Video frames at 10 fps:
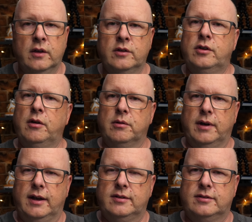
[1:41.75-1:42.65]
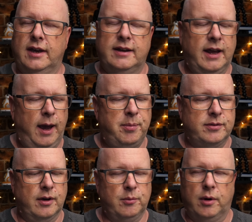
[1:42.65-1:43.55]
So, as I said,
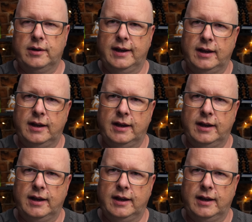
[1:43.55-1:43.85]
episode 1,